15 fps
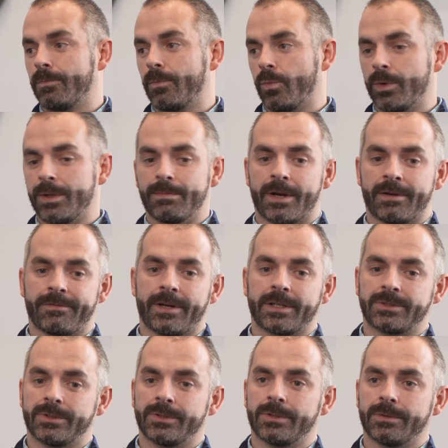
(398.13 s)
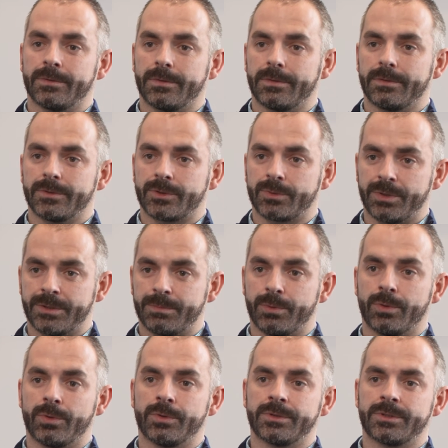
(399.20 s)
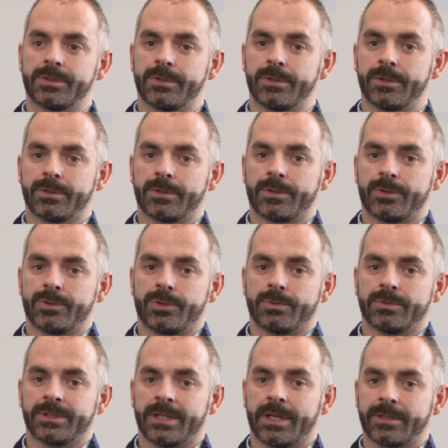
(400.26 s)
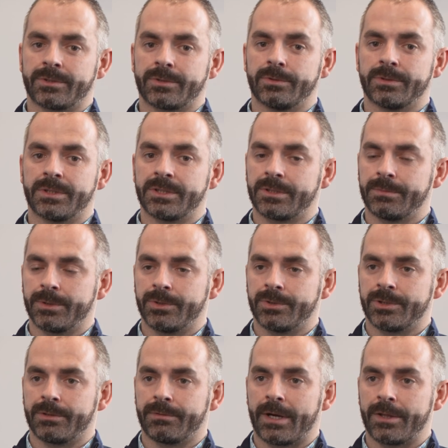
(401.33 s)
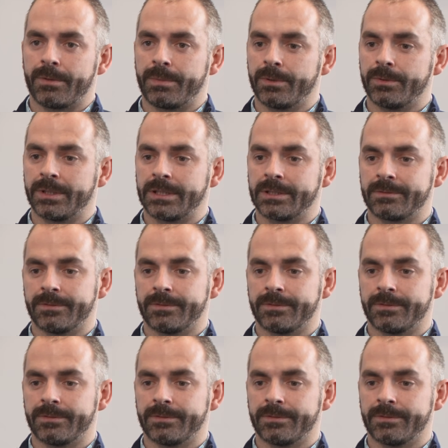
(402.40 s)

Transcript: we manufacture switchboards that controls the electrical distribution around the buildings